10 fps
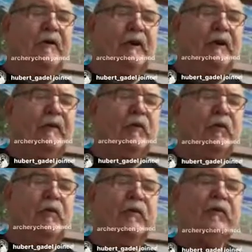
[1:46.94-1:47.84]
and
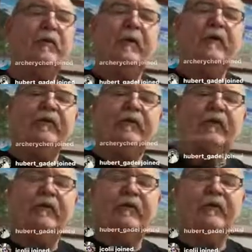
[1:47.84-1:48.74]
boards for smaller
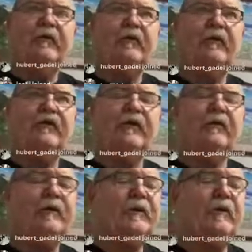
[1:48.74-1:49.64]
surf are
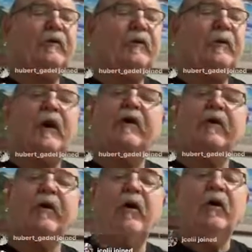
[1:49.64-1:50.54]
generally lower
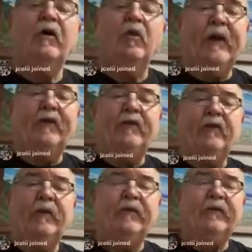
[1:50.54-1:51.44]
rocker.
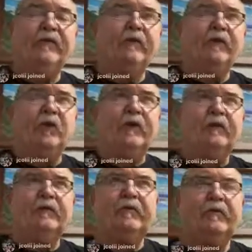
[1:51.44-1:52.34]
Width is important.